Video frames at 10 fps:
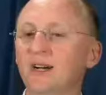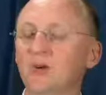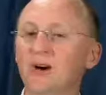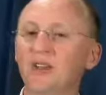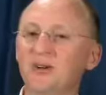
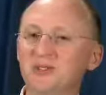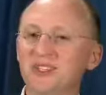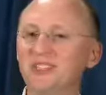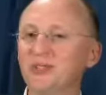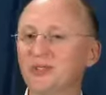while there was
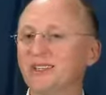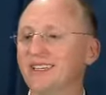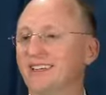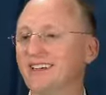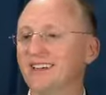
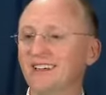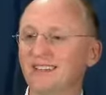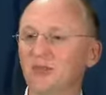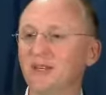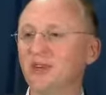initially a
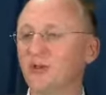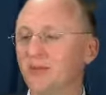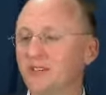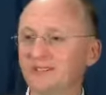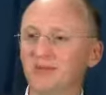little bit of
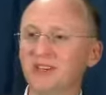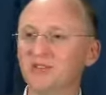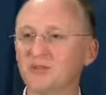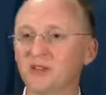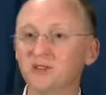grumbling
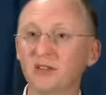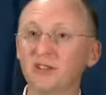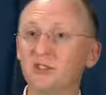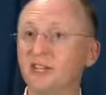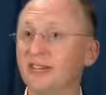sometimes when there's a
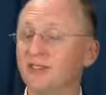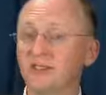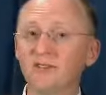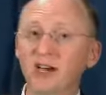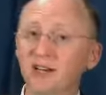laser case,
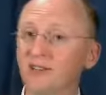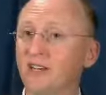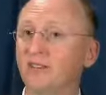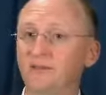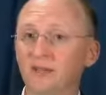they've got it
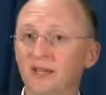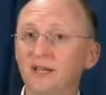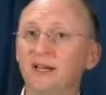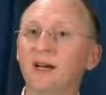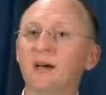down.
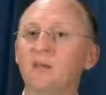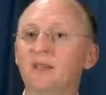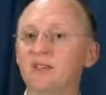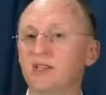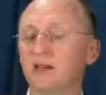
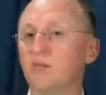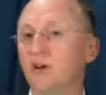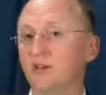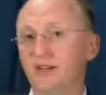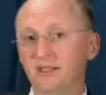Because they're
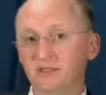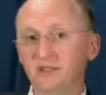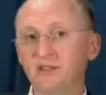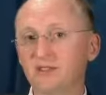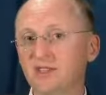motivated to
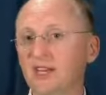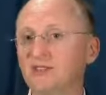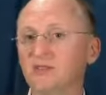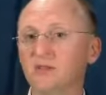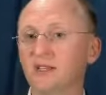do these
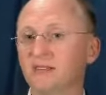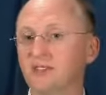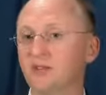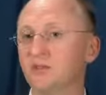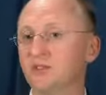cases when they
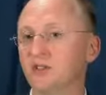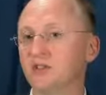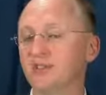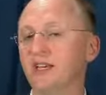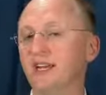see the
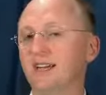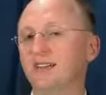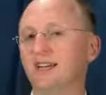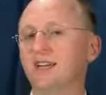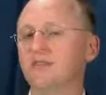results,
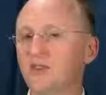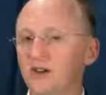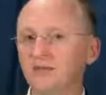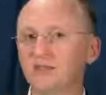and it's fun.